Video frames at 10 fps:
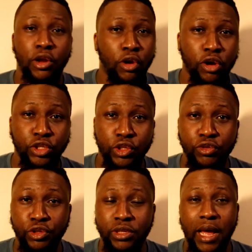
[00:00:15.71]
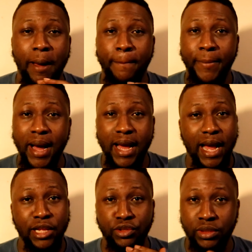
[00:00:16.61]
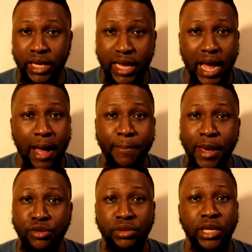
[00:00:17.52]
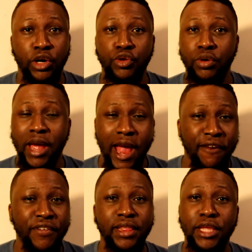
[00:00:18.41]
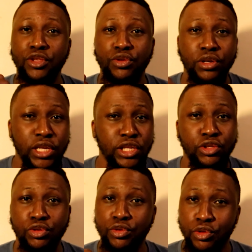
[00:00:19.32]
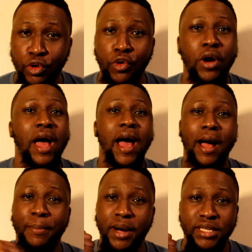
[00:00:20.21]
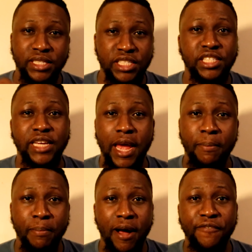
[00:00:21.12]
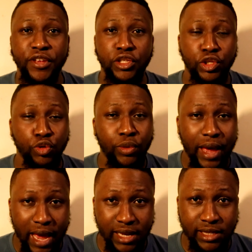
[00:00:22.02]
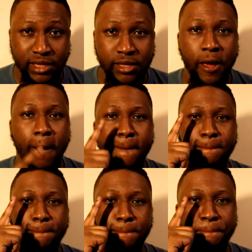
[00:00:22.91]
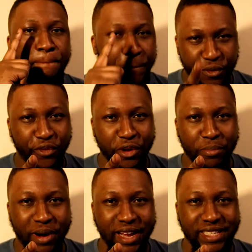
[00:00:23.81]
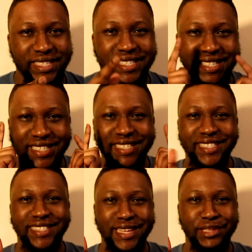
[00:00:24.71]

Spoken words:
long story short, I'm back and today I'm here to tell you everything you need to know about the DJI Mavic 2S before you buy it. Stay